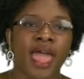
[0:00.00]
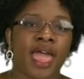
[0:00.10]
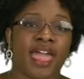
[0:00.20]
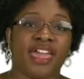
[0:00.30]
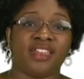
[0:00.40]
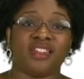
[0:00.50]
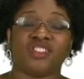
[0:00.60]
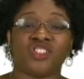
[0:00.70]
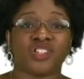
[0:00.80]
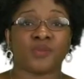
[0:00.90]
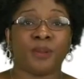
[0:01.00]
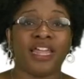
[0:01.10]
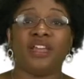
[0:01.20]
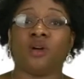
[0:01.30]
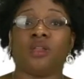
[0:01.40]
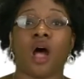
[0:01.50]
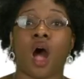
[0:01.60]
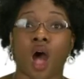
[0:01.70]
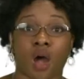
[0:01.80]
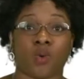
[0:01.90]
and it's just plain old
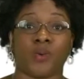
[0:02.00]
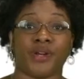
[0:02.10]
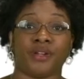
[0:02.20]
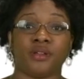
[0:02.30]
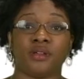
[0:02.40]
awkward.